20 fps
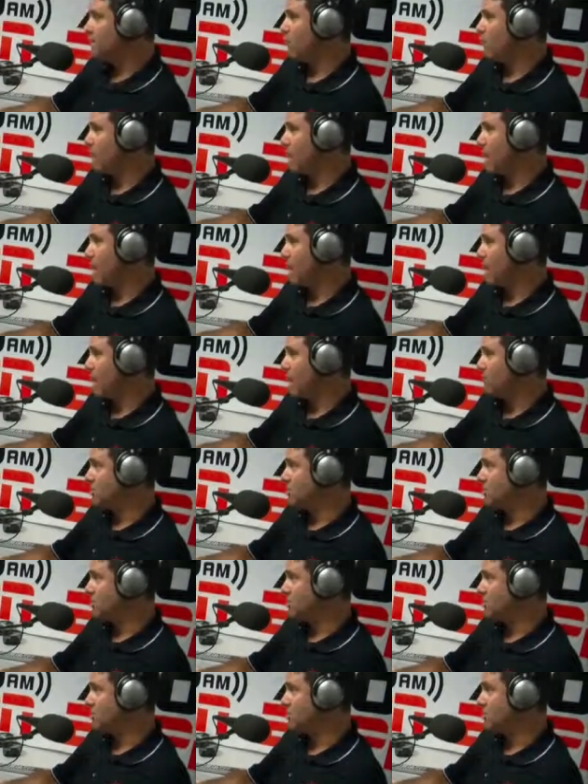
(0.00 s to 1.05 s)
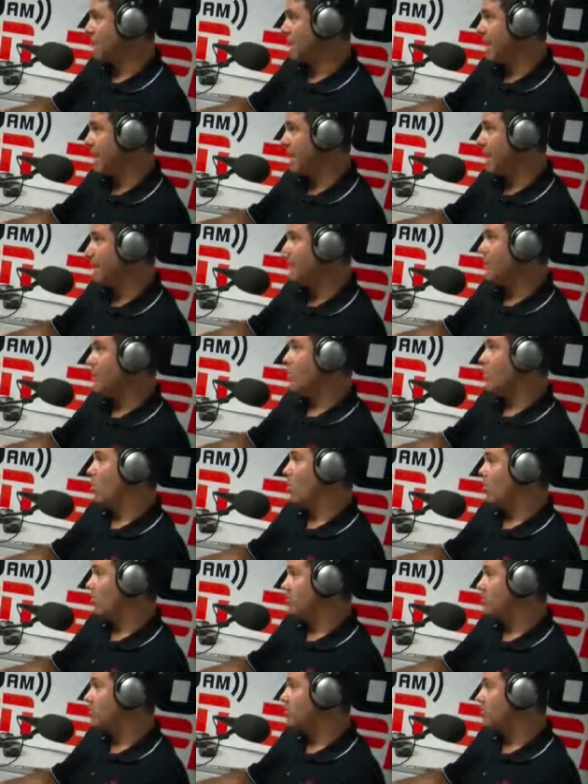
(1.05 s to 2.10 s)
for that patient to say,
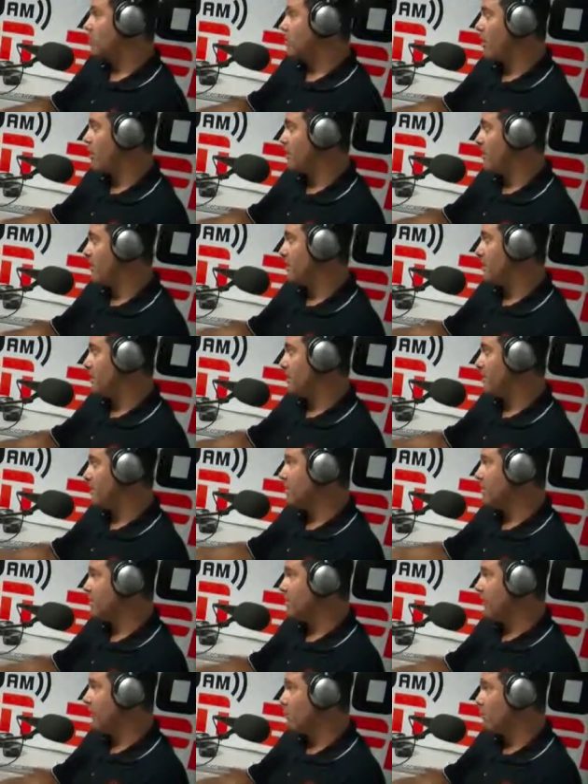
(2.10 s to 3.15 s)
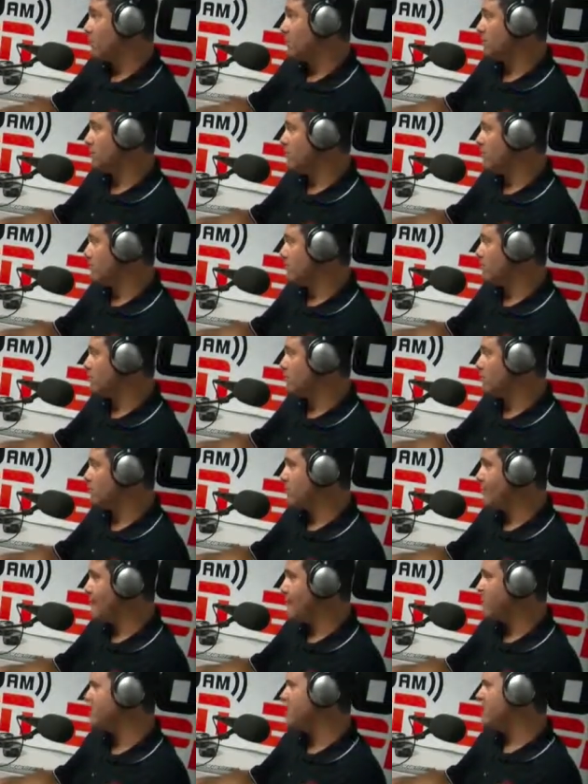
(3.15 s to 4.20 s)
well, are they going to be at risk for an injury or
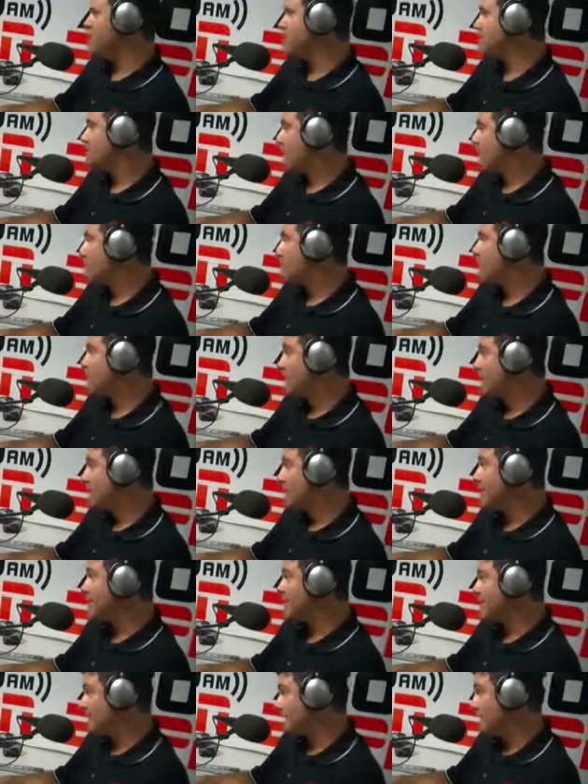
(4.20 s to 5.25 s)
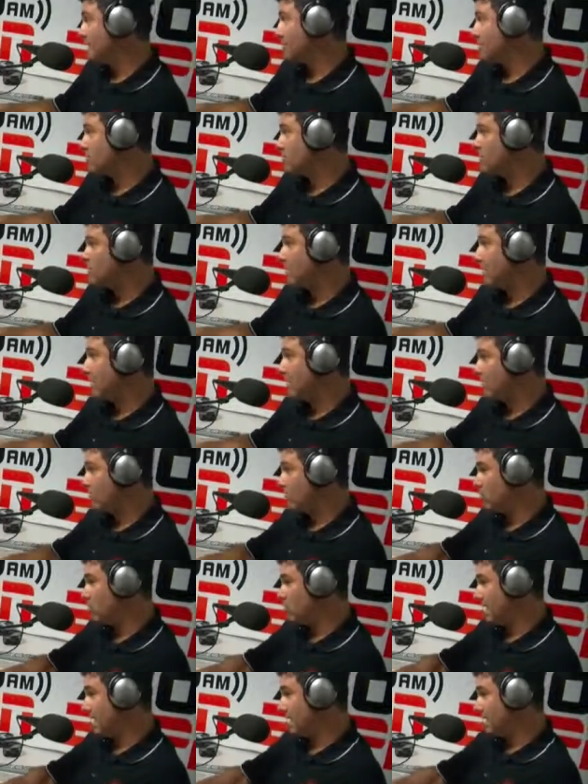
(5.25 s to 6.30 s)
not? Some of it doesn't matter
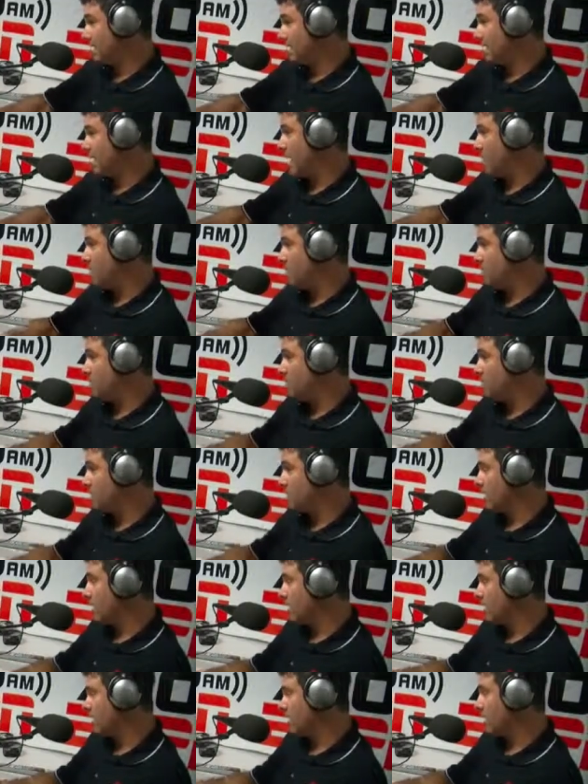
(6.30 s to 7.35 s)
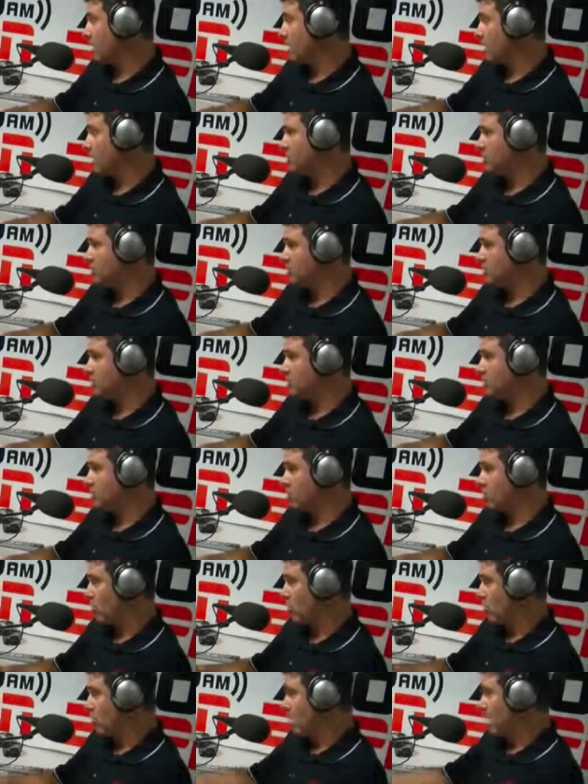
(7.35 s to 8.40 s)
with anatomical variation,
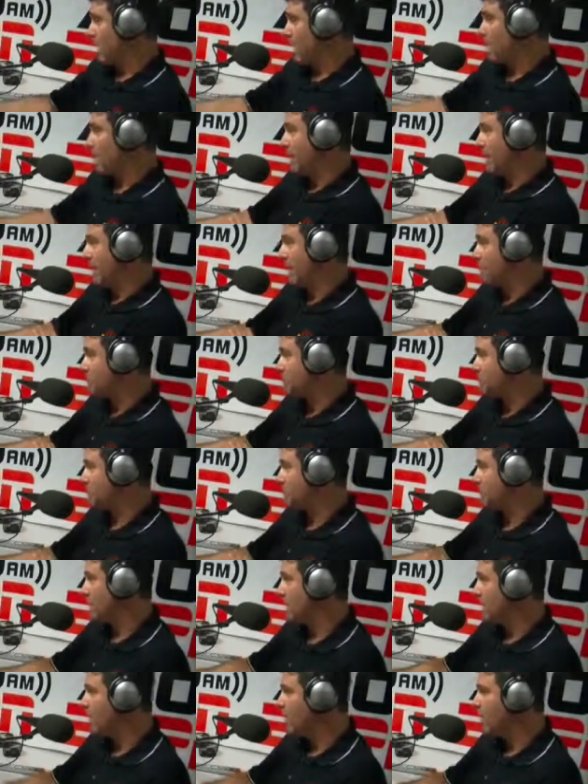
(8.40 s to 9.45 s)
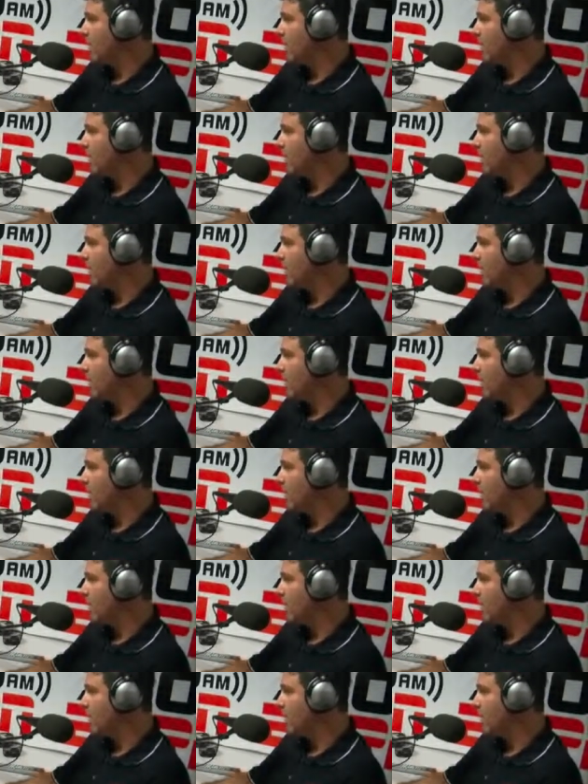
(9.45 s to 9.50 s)
carrying angles of the